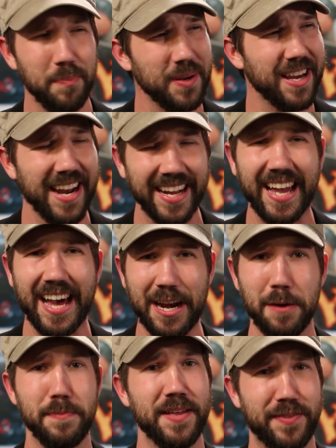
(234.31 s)
but I gotta
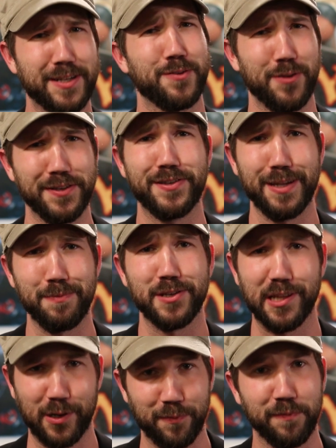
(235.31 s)
admit this one seems
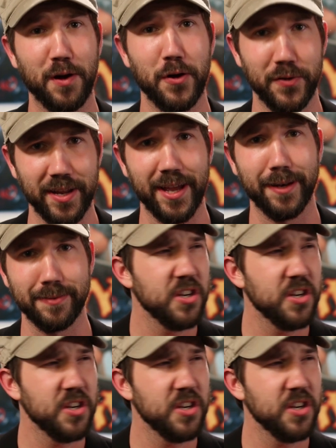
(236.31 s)
a little phoned in.